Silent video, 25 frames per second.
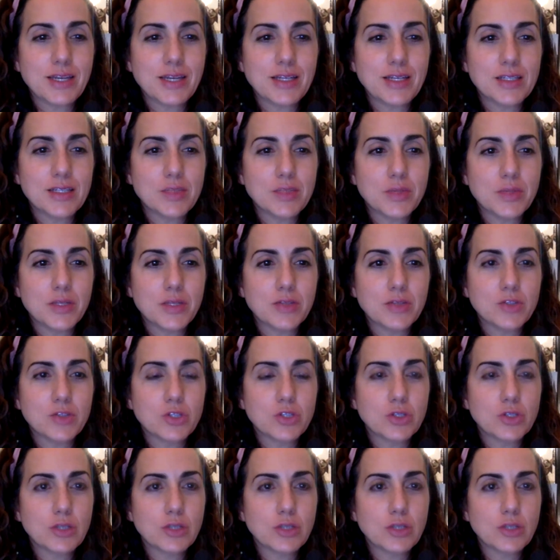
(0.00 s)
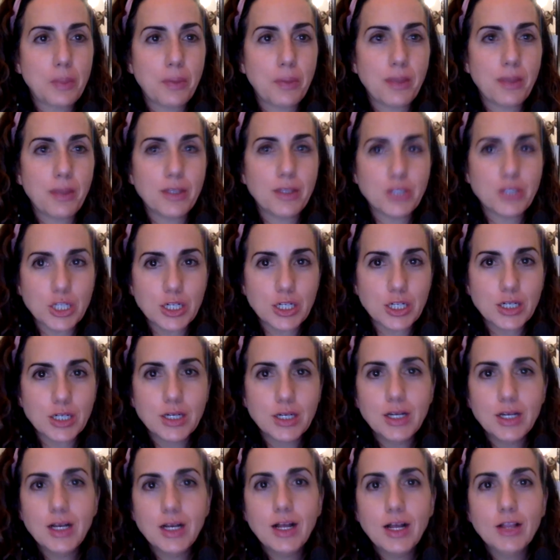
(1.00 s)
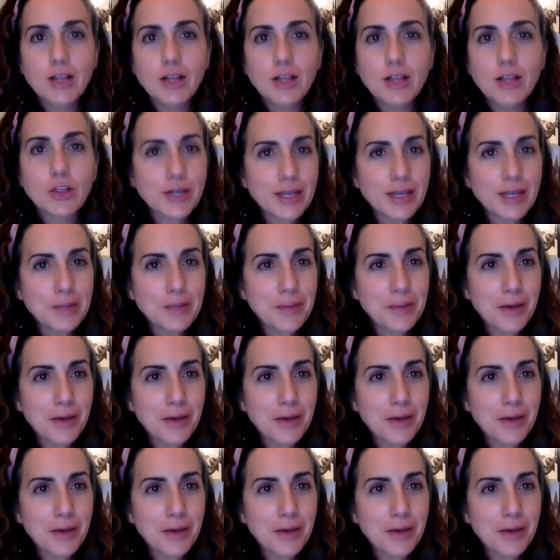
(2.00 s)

It has been truly a pleasure learning